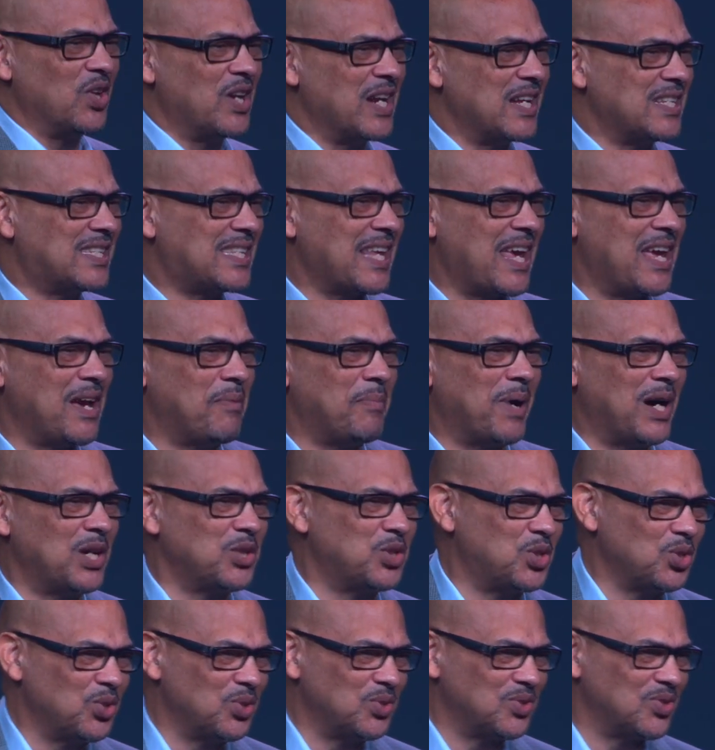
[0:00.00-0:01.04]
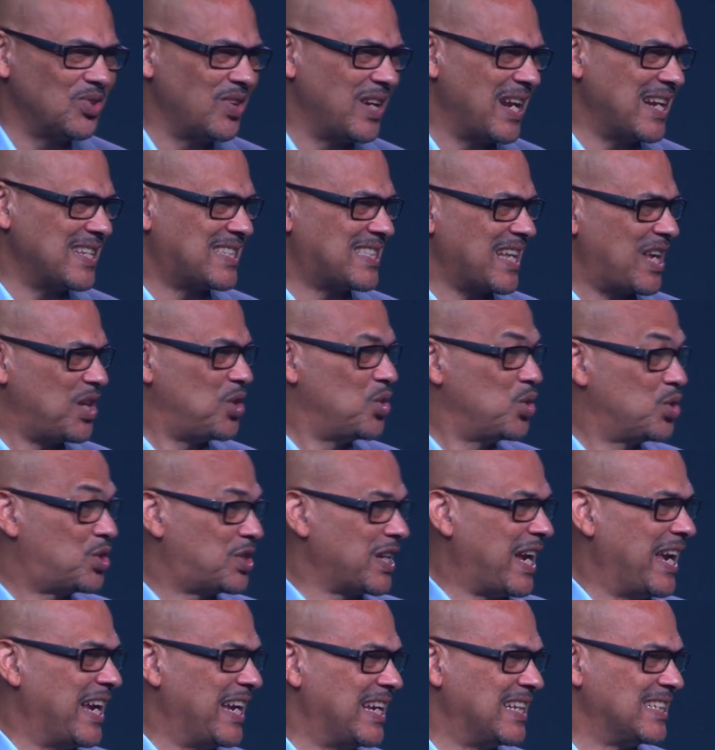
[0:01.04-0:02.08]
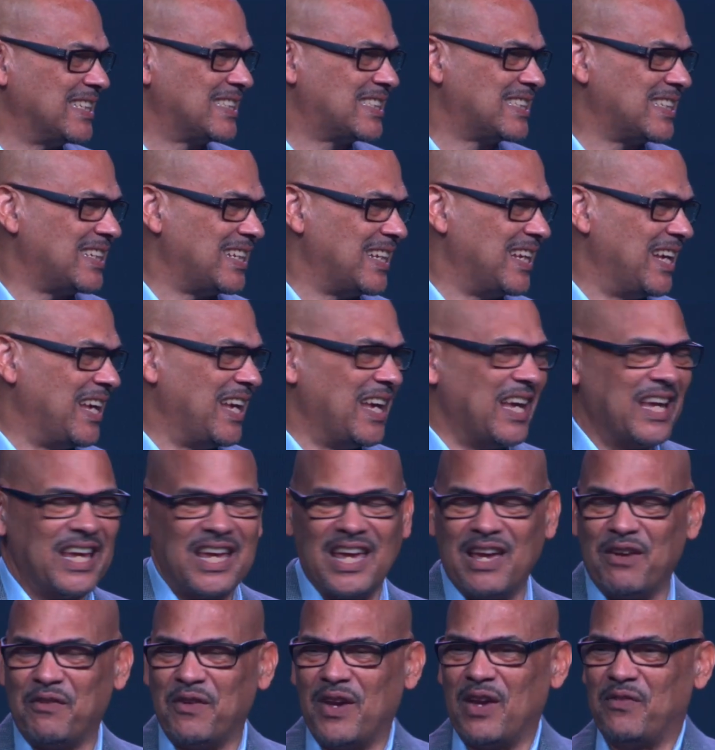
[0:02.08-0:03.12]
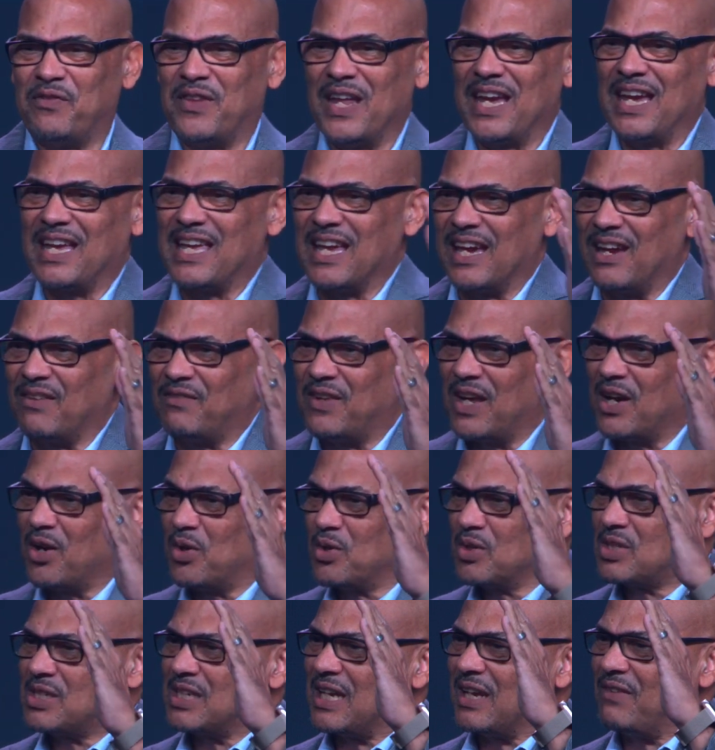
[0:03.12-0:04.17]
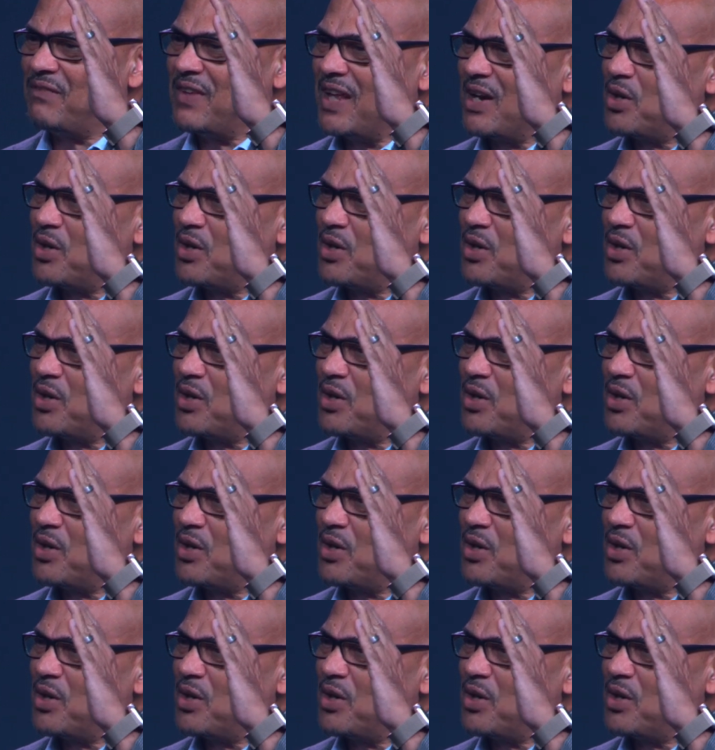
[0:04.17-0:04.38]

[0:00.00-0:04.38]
they say about you? Do they say you change? If they